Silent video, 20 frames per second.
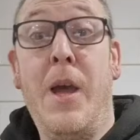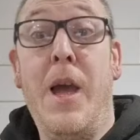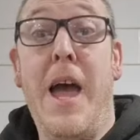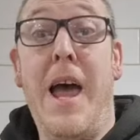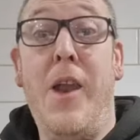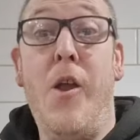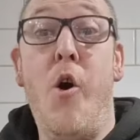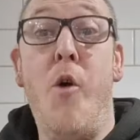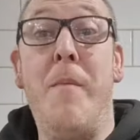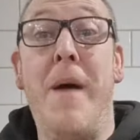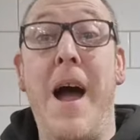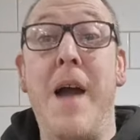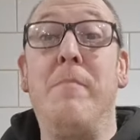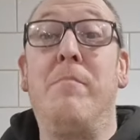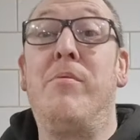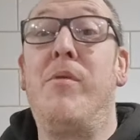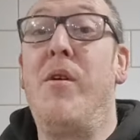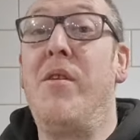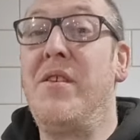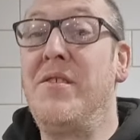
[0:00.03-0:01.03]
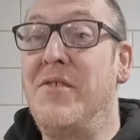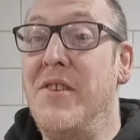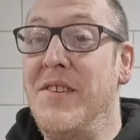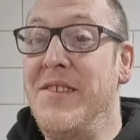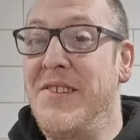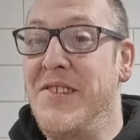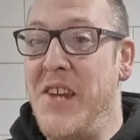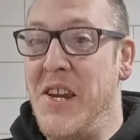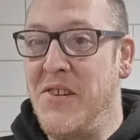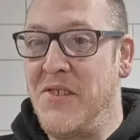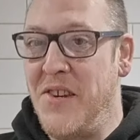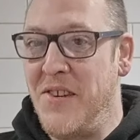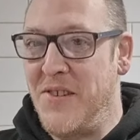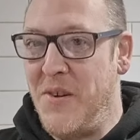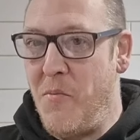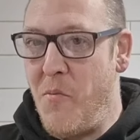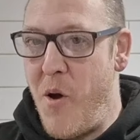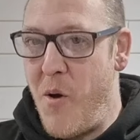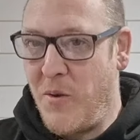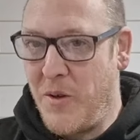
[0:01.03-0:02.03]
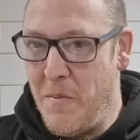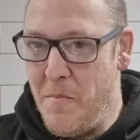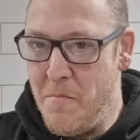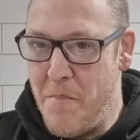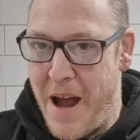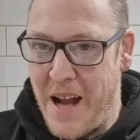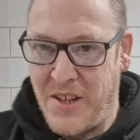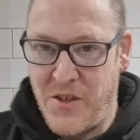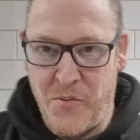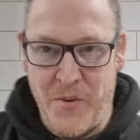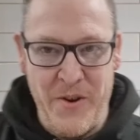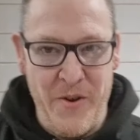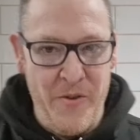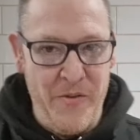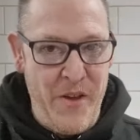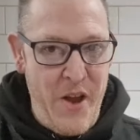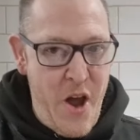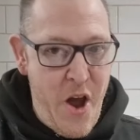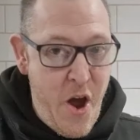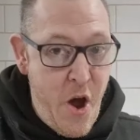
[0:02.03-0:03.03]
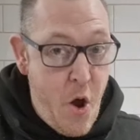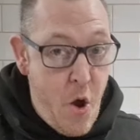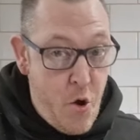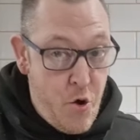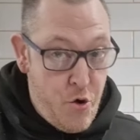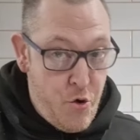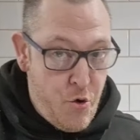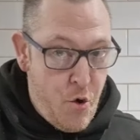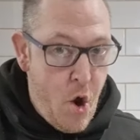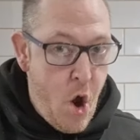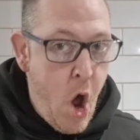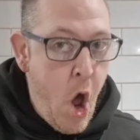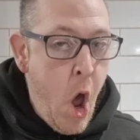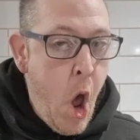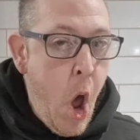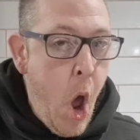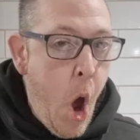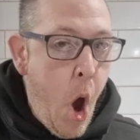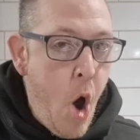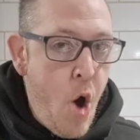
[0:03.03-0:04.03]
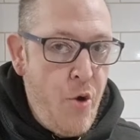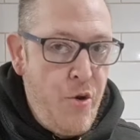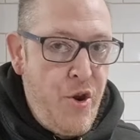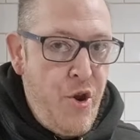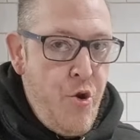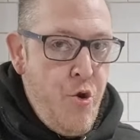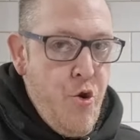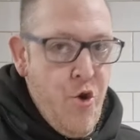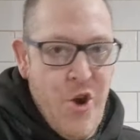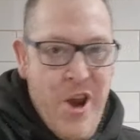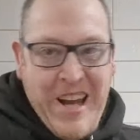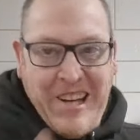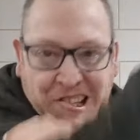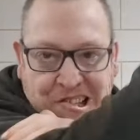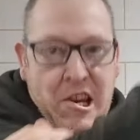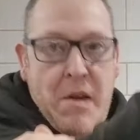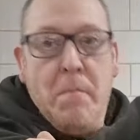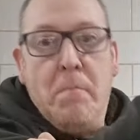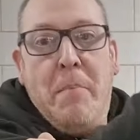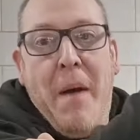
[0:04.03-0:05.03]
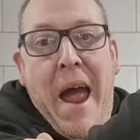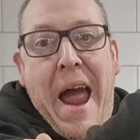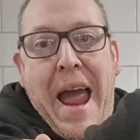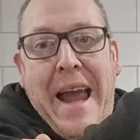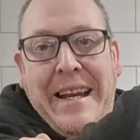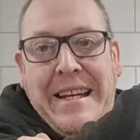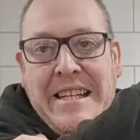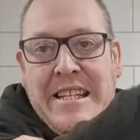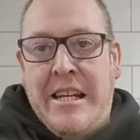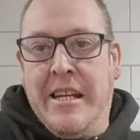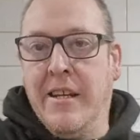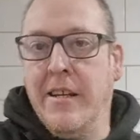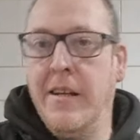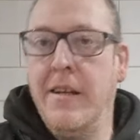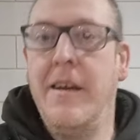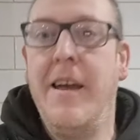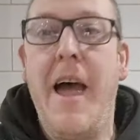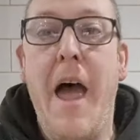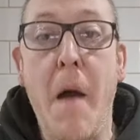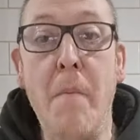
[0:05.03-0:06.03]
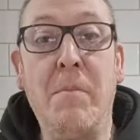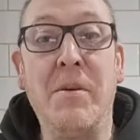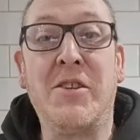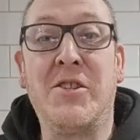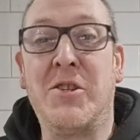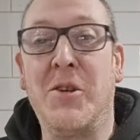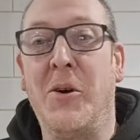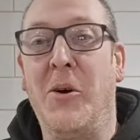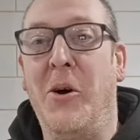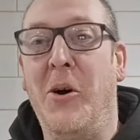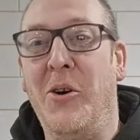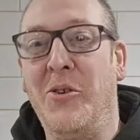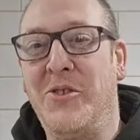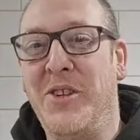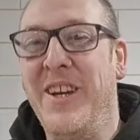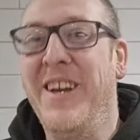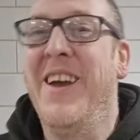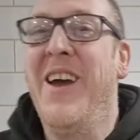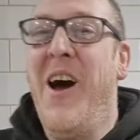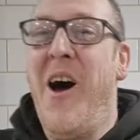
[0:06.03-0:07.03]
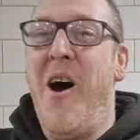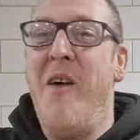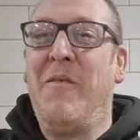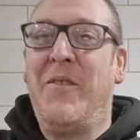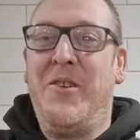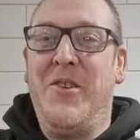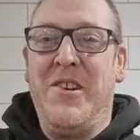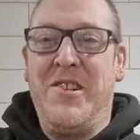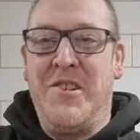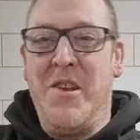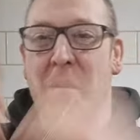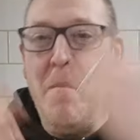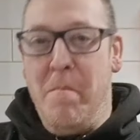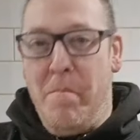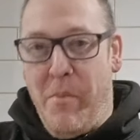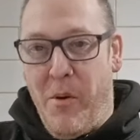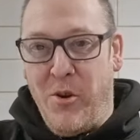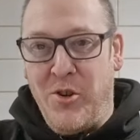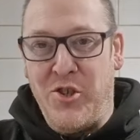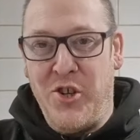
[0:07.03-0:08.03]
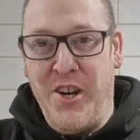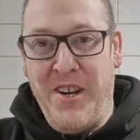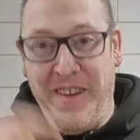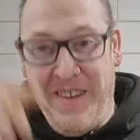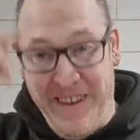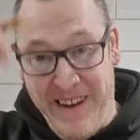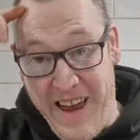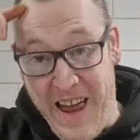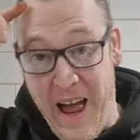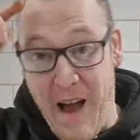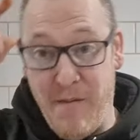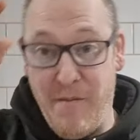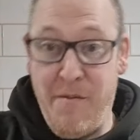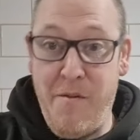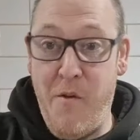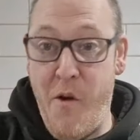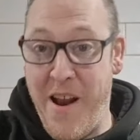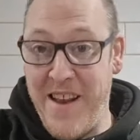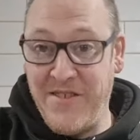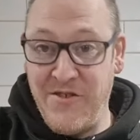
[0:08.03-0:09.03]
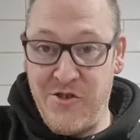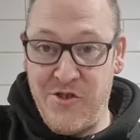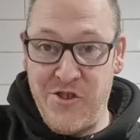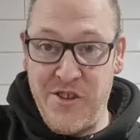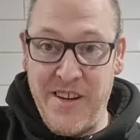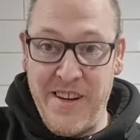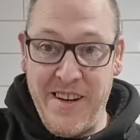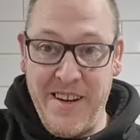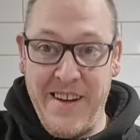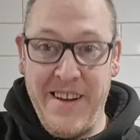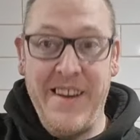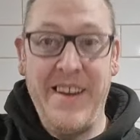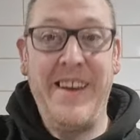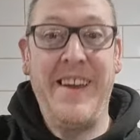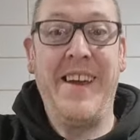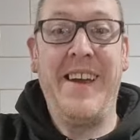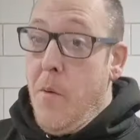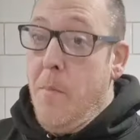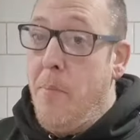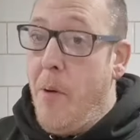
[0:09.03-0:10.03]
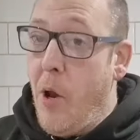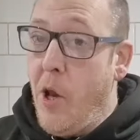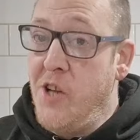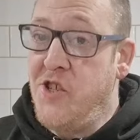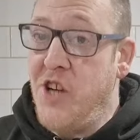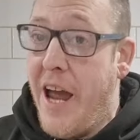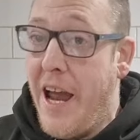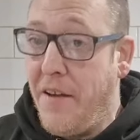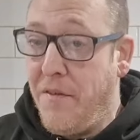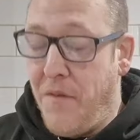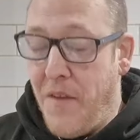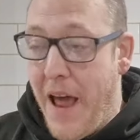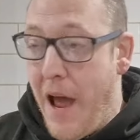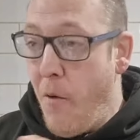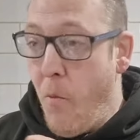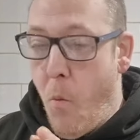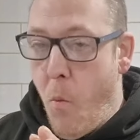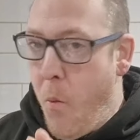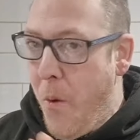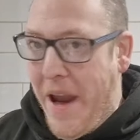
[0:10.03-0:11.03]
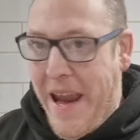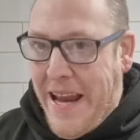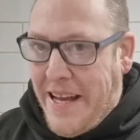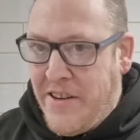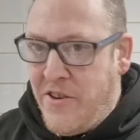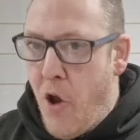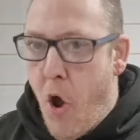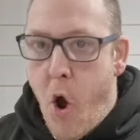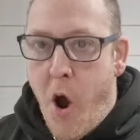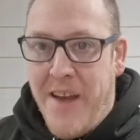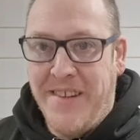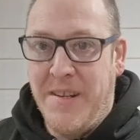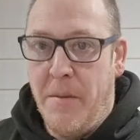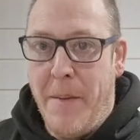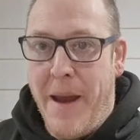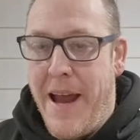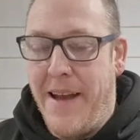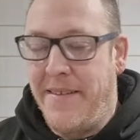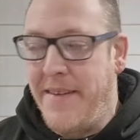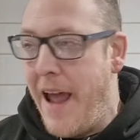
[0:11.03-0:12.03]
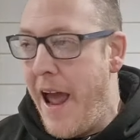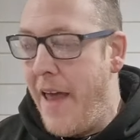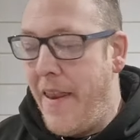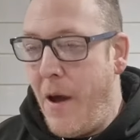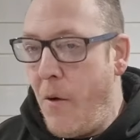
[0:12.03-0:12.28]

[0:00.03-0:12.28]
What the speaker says: Hello, my brothers and sisters, and welcome back to another ration-packed episode of Chris the Butcher and Friends. I apologise for that weird noise I made there.